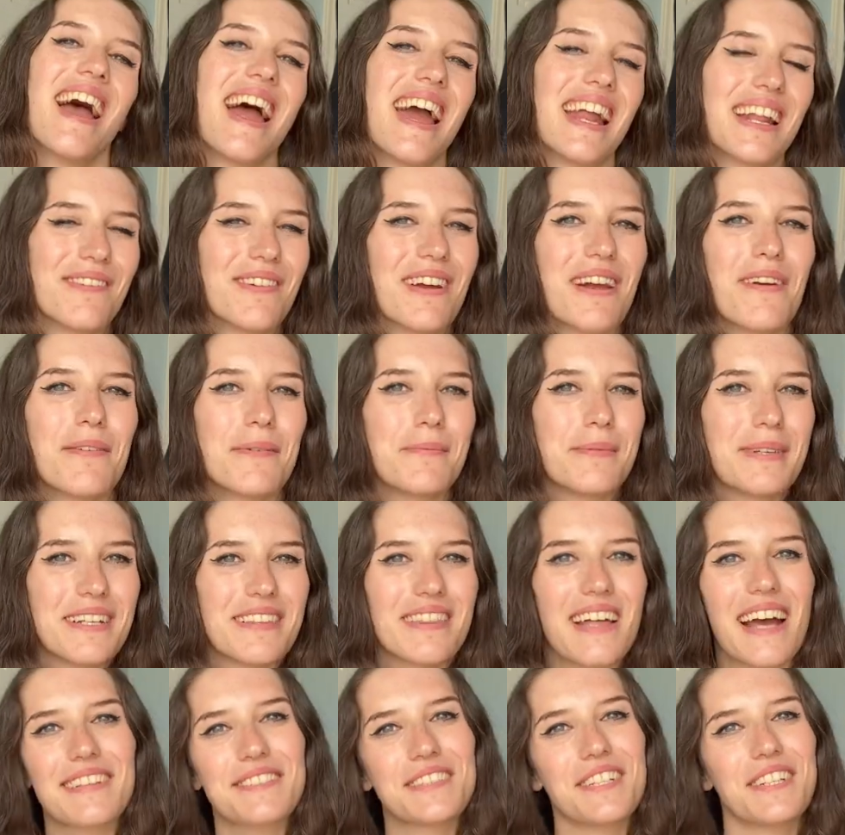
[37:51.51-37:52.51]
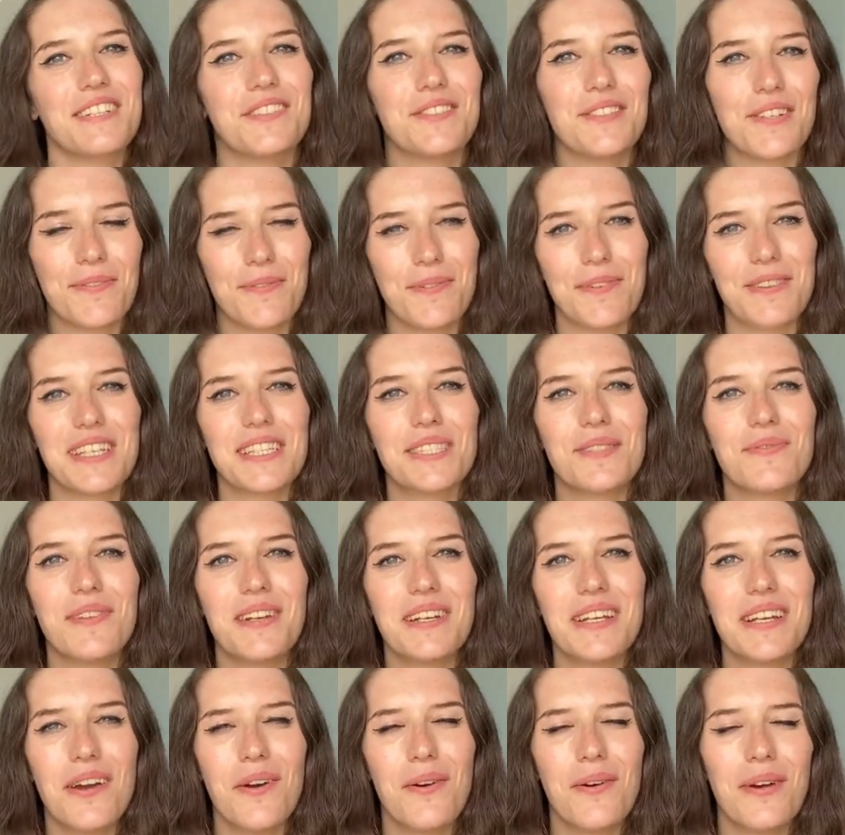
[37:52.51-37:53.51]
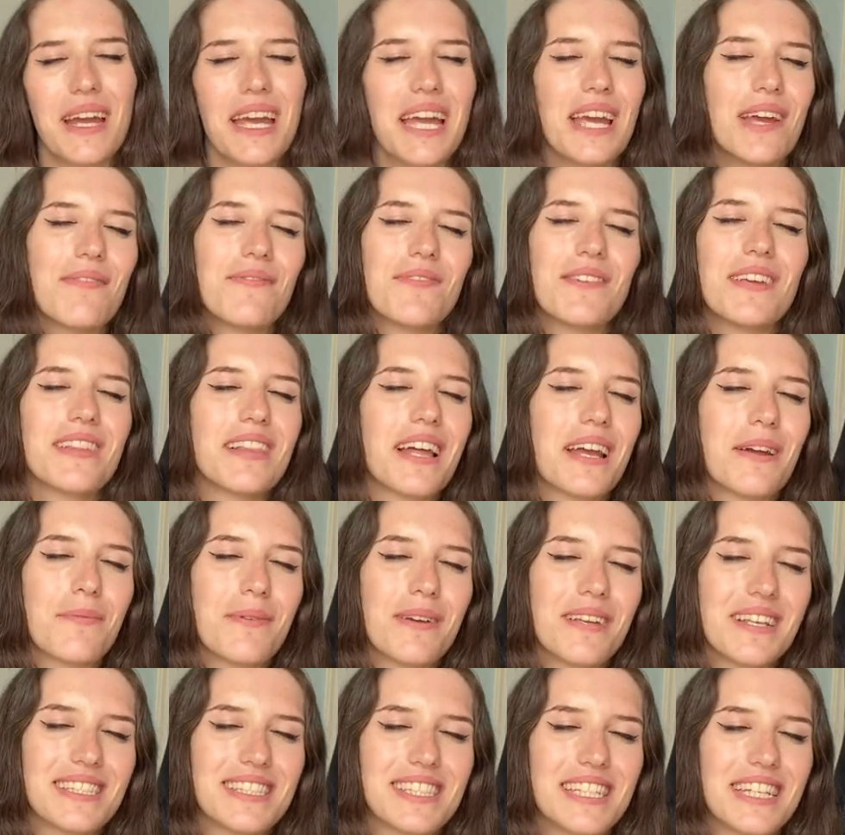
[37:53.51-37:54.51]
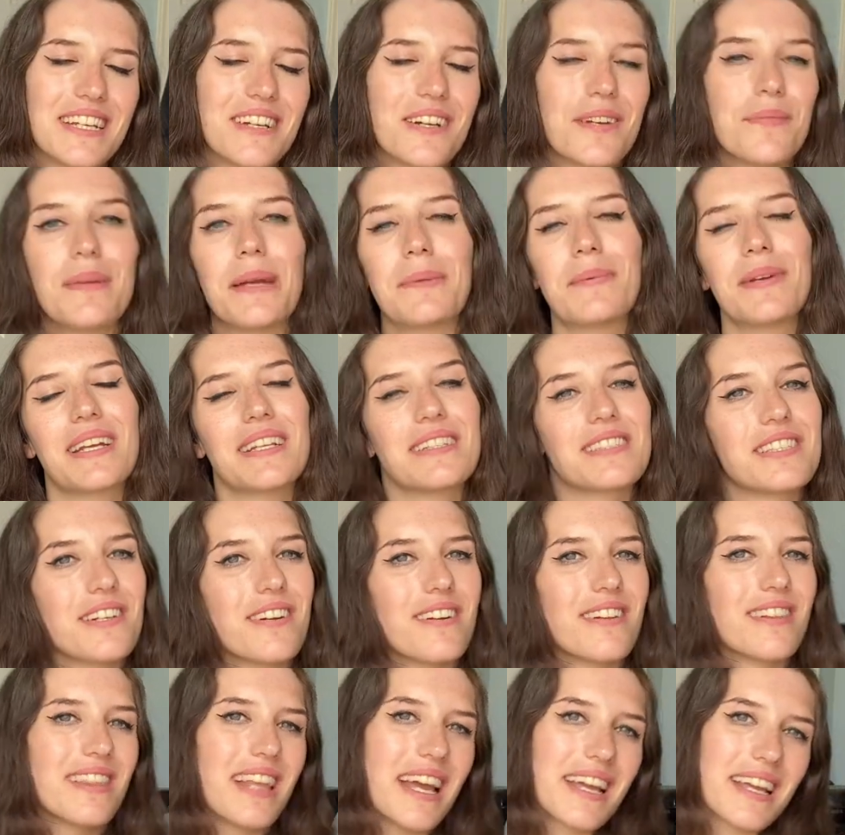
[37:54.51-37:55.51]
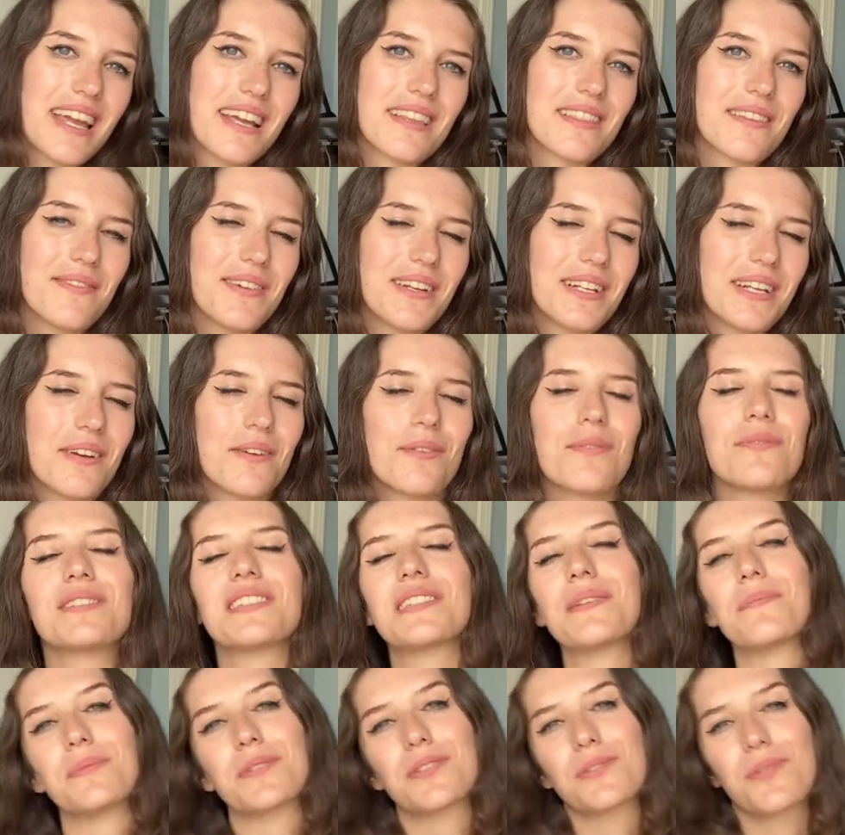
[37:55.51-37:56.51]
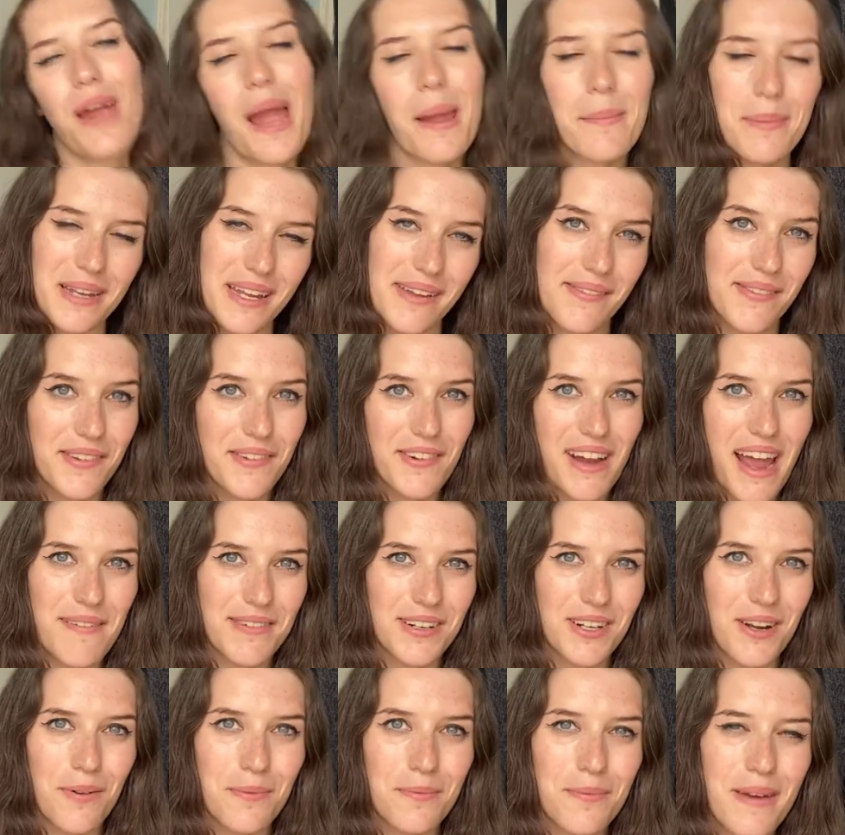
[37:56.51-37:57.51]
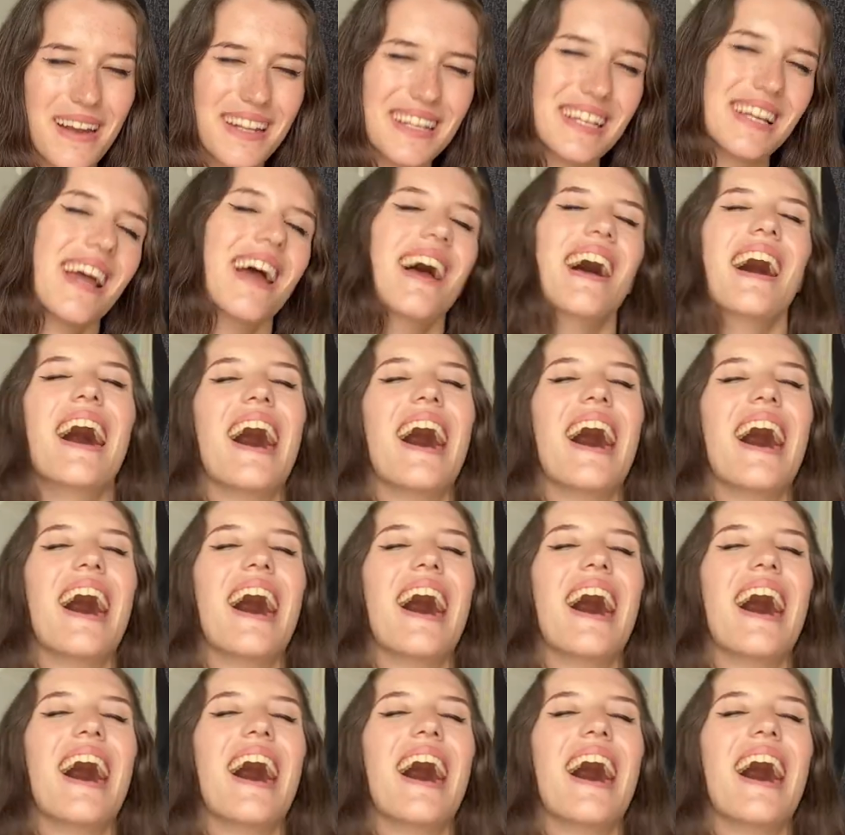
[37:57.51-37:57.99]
Anyway, everybody, that's gonna do it for this video. If you like what you see here, maybe consider liking the video, subscribing if you haven't already.